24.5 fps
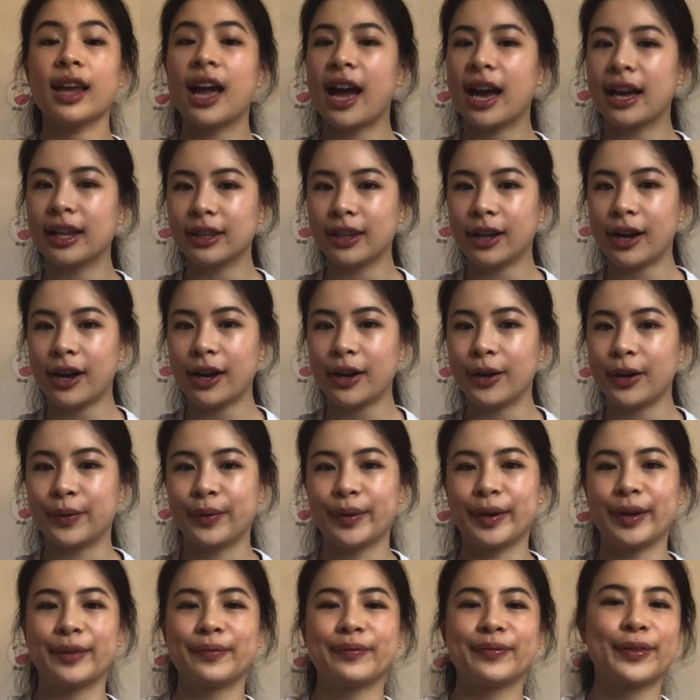Hello,
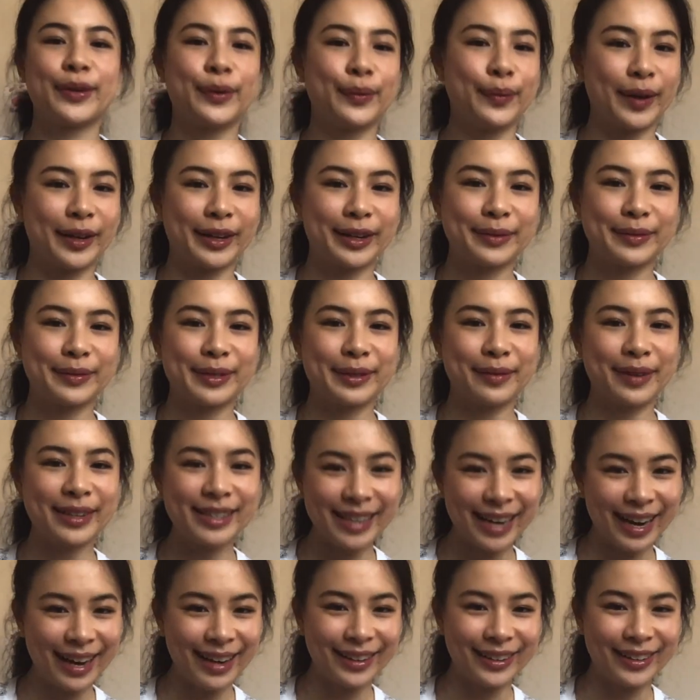welcome to my
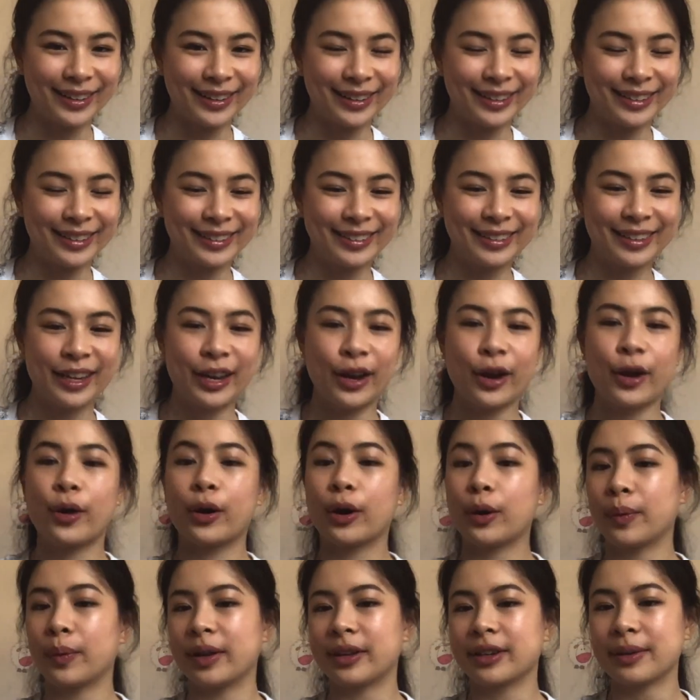channel, or
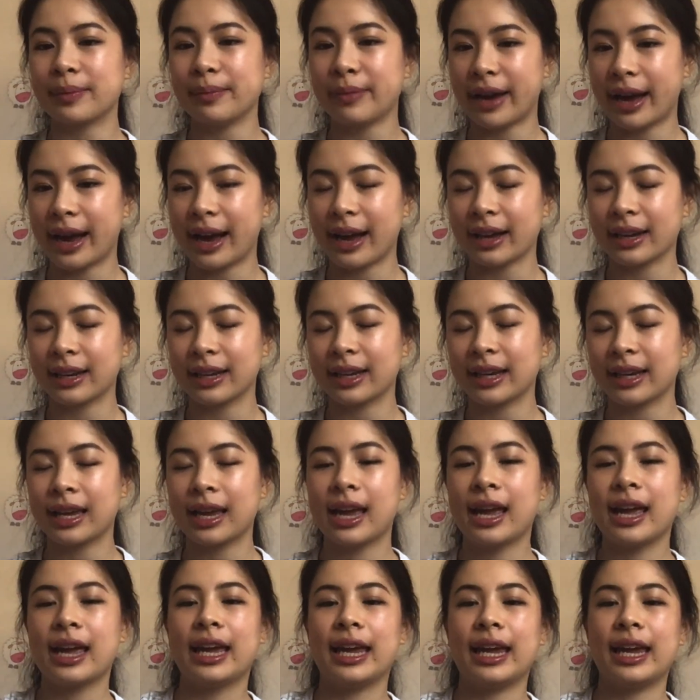welcome back.
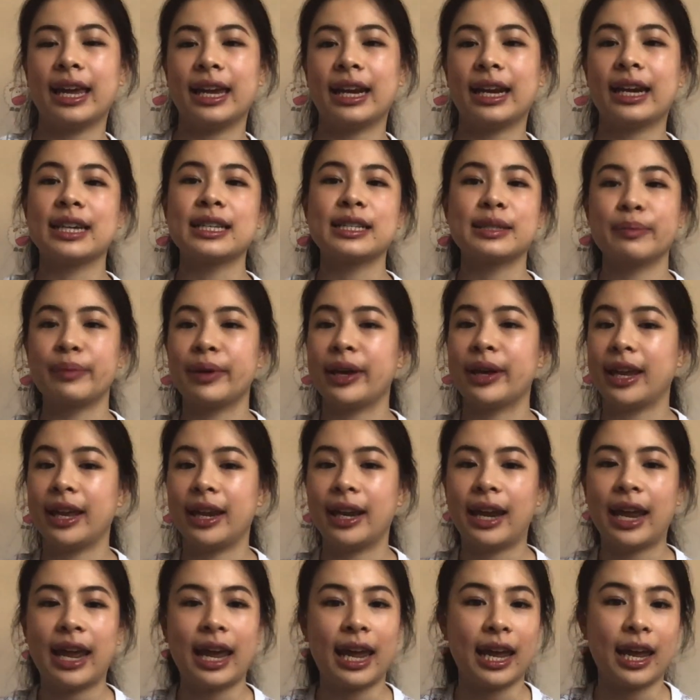It has been
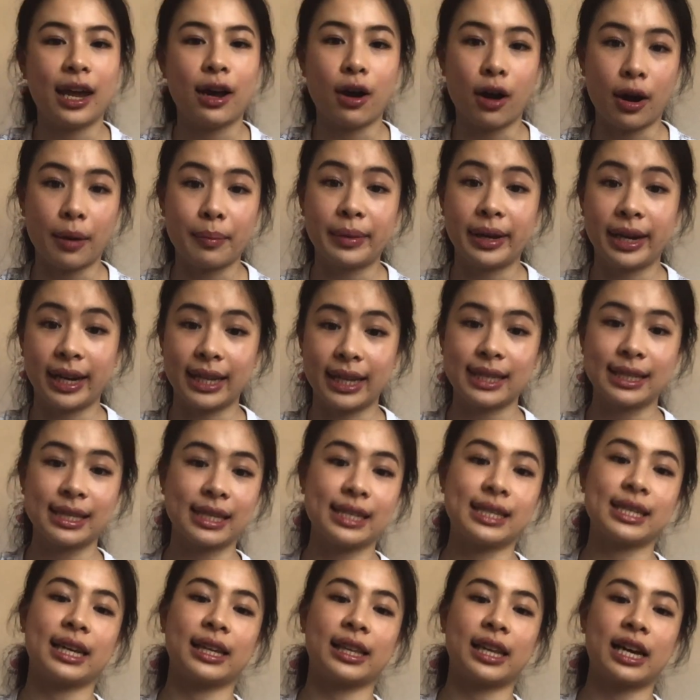a hot minute since
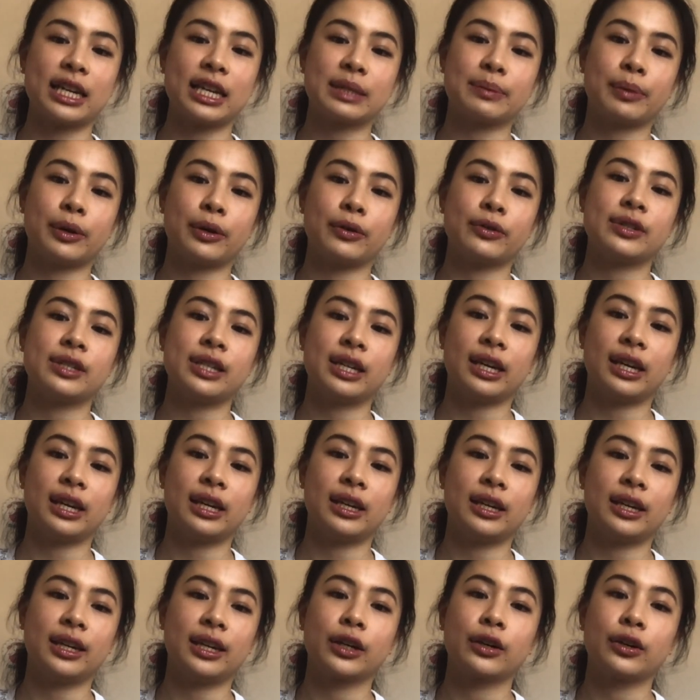I last posted,
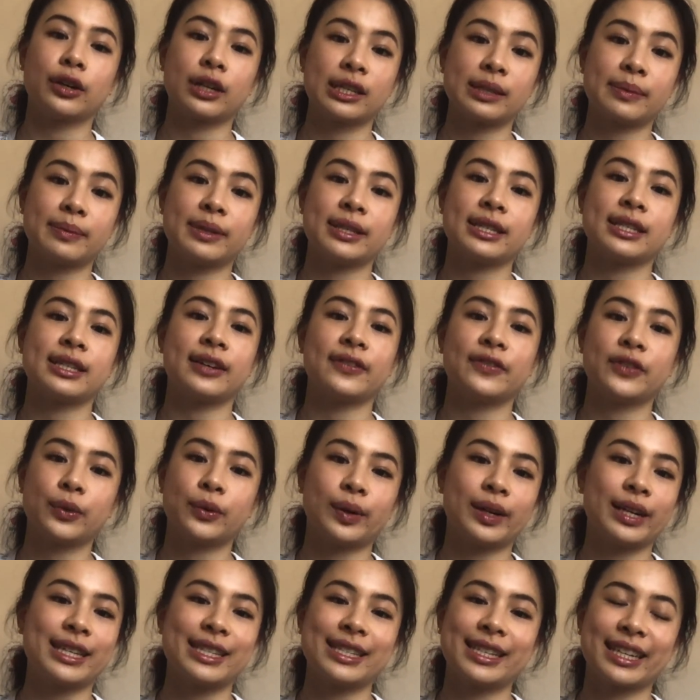Christmas of
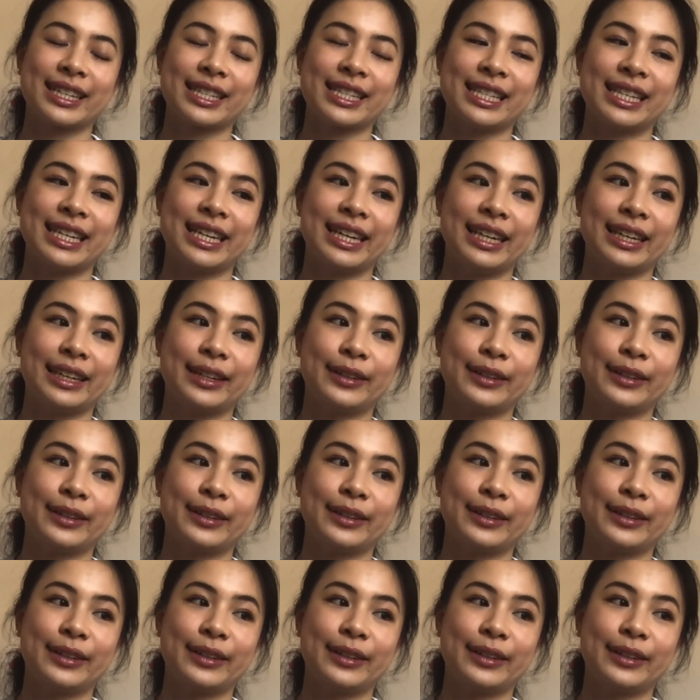2016.